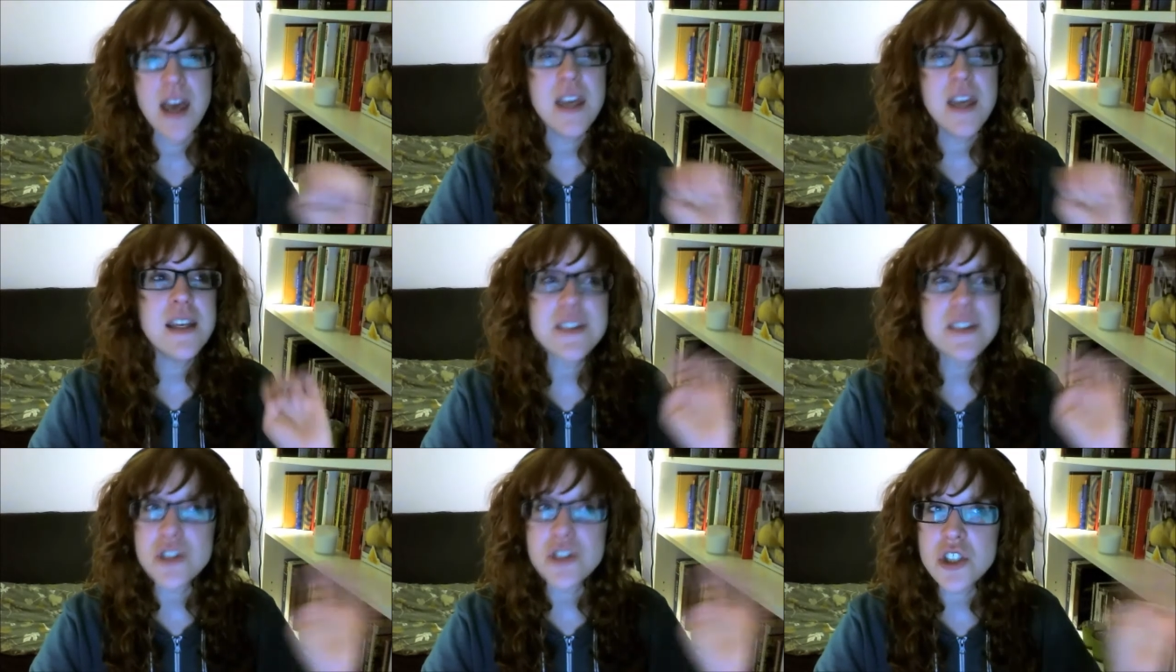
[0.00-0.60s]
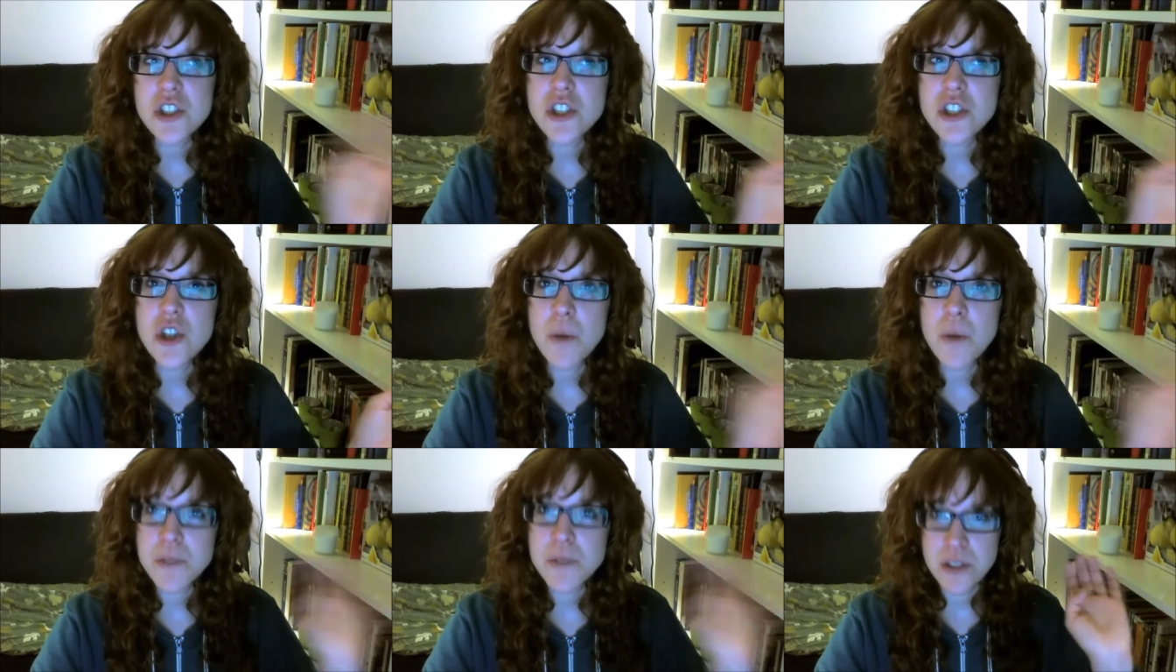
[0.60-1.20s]
He
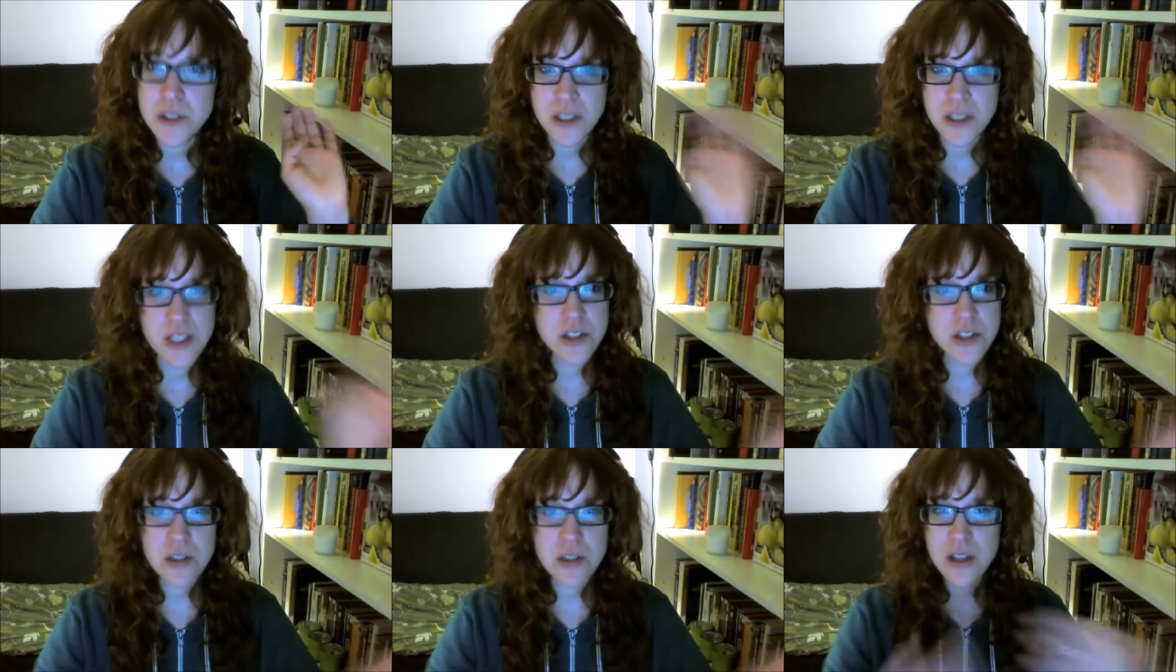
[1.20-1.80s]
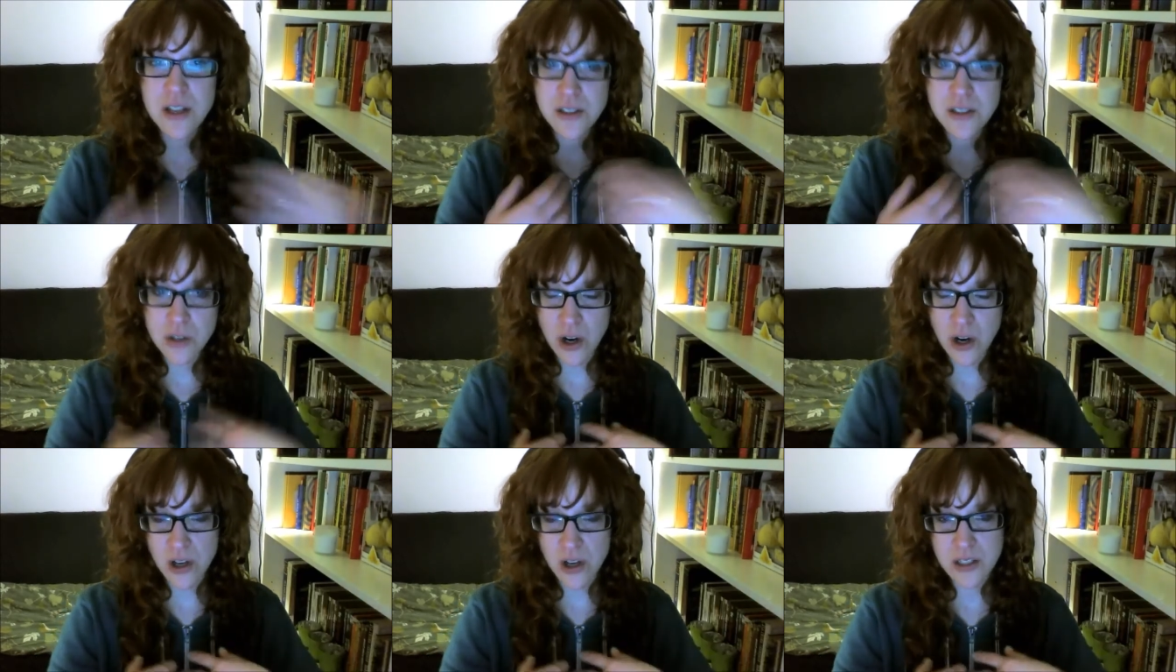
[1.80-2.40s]
stopped, he took that to
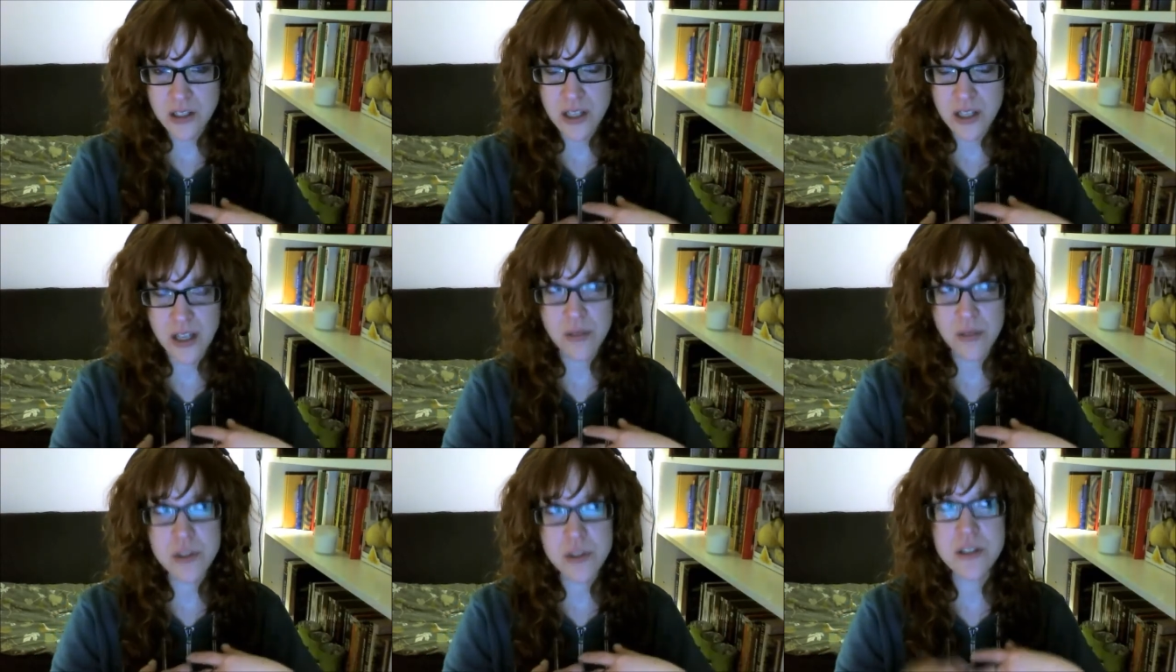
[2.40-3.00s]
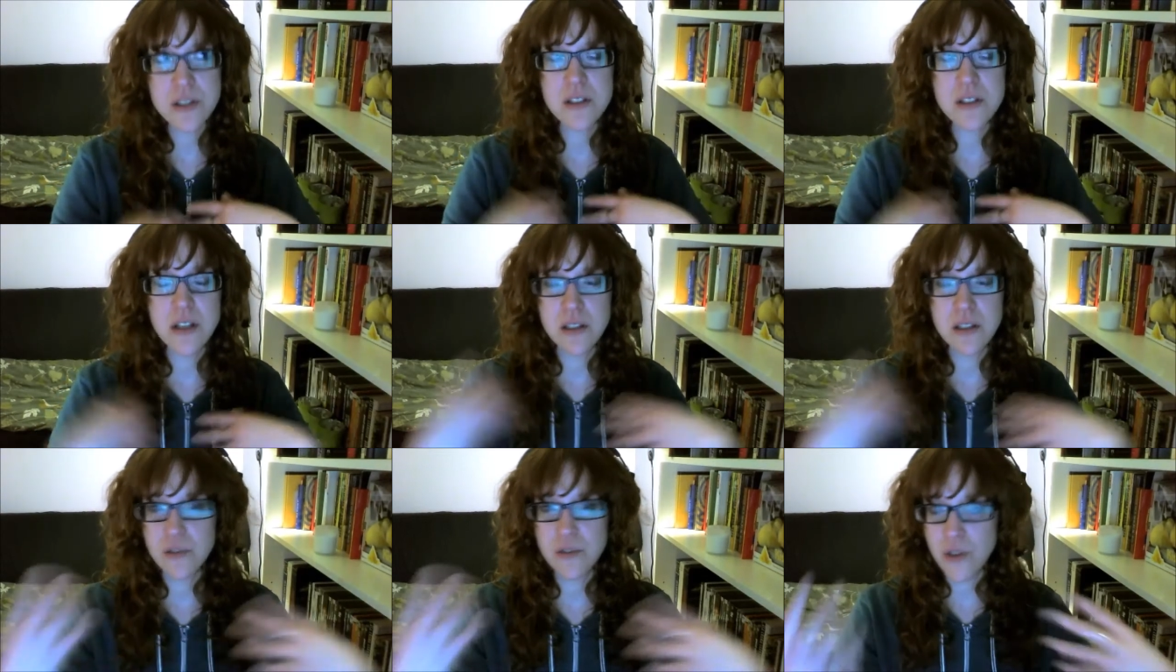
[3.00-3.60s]
heart, and he was,
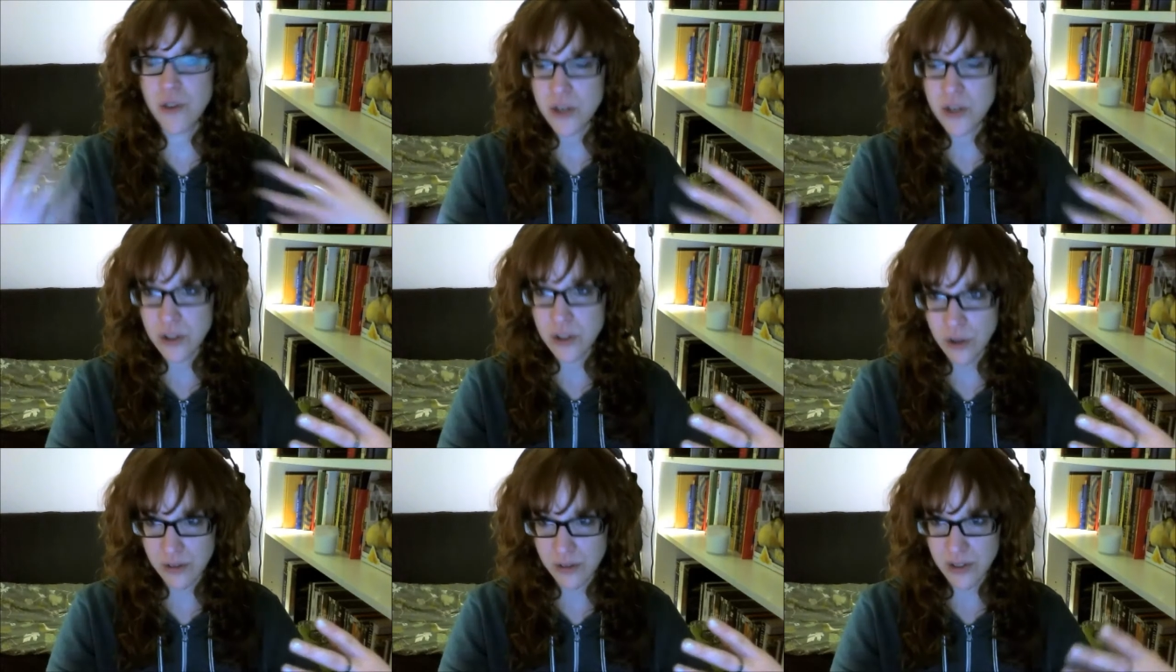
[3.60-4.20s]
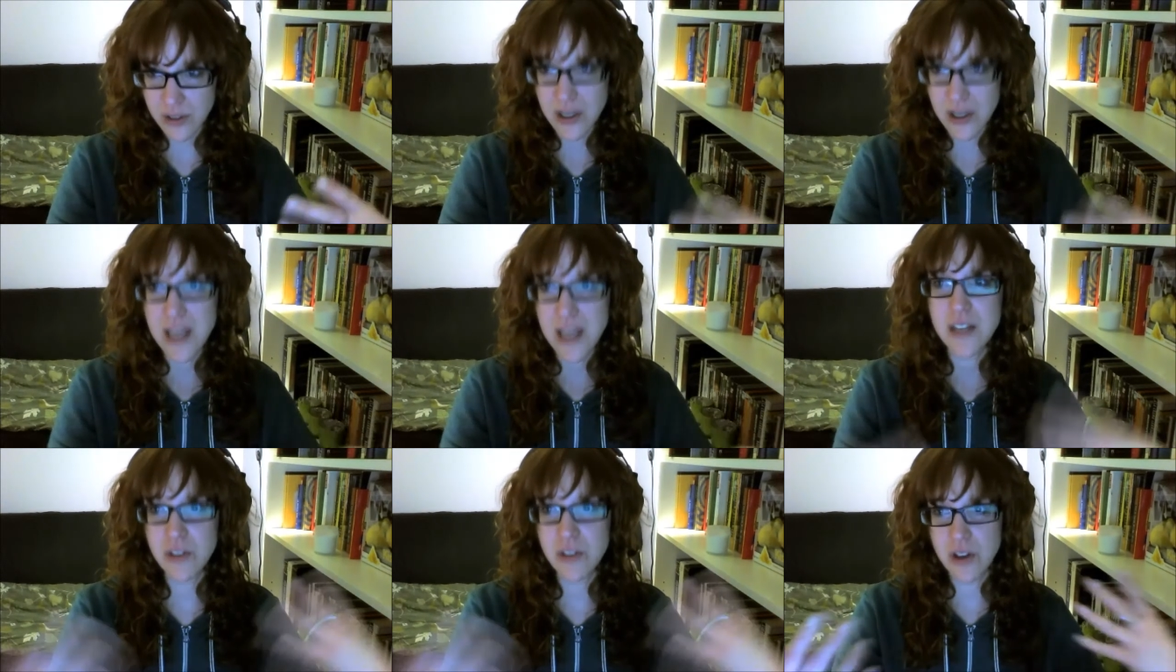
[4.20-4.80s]
and he thought it over,
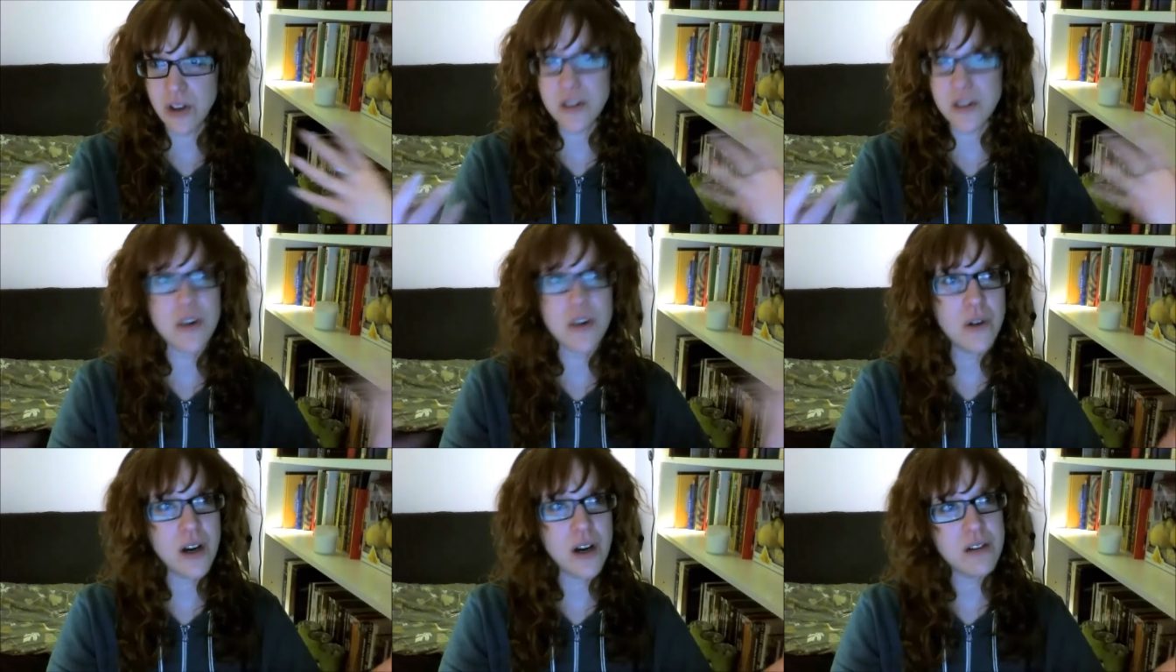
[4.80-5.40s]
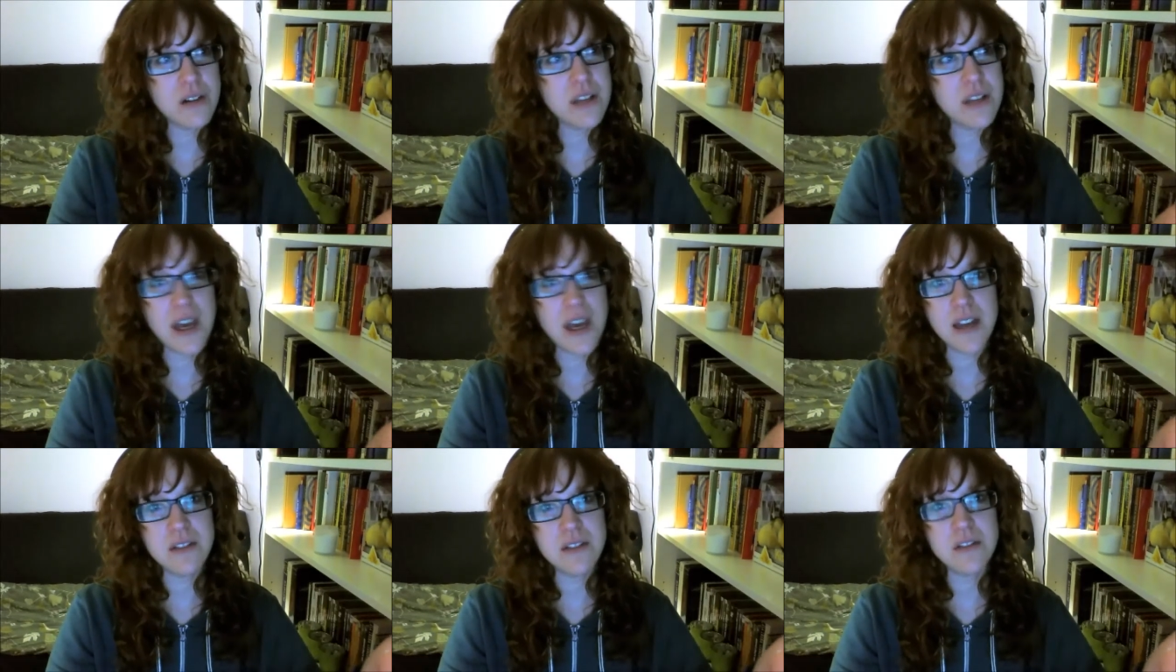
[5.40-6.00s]
and he thought, alright,
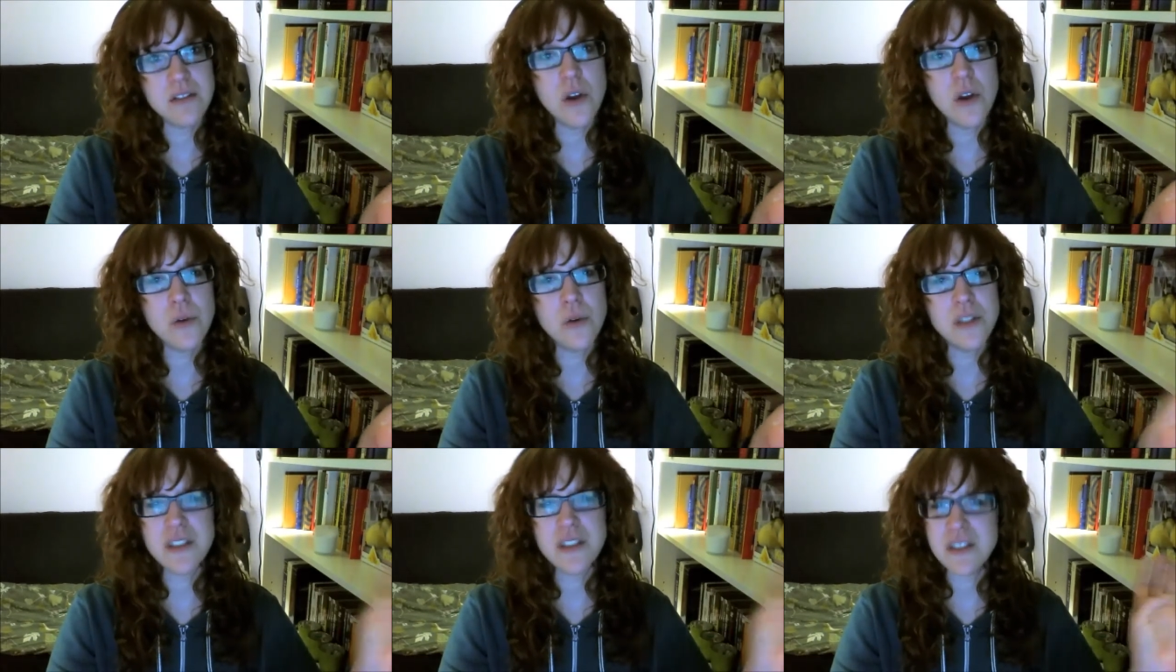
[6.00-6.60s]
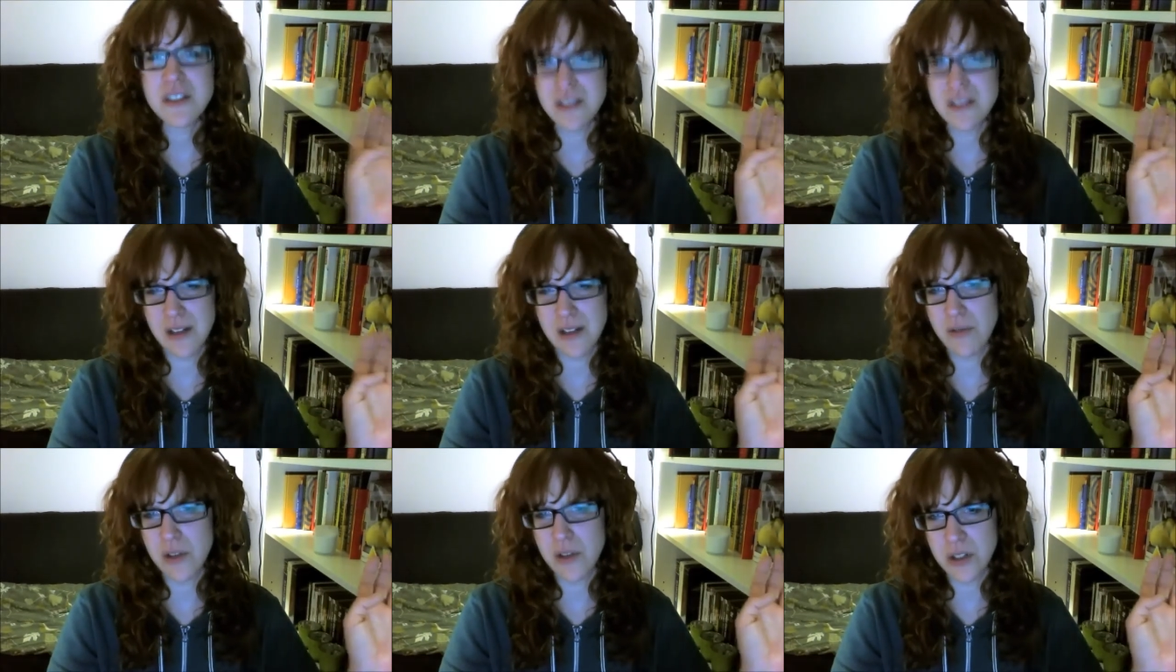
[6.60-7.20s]
yeah, no, that doesn't
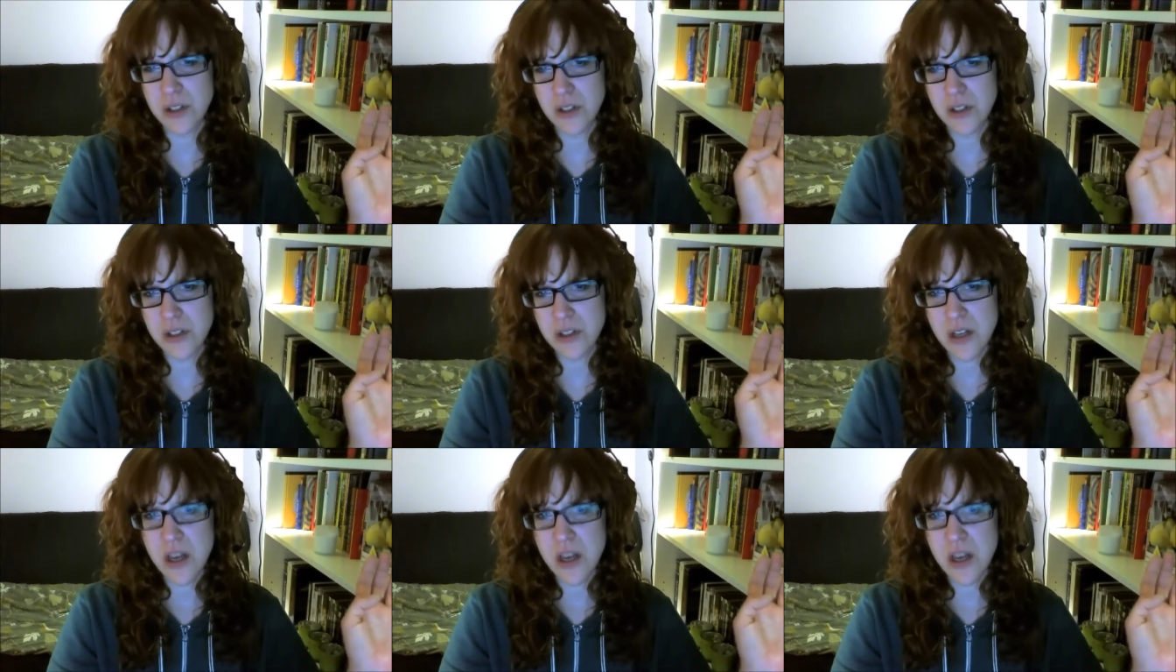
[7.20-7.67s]
sound very good.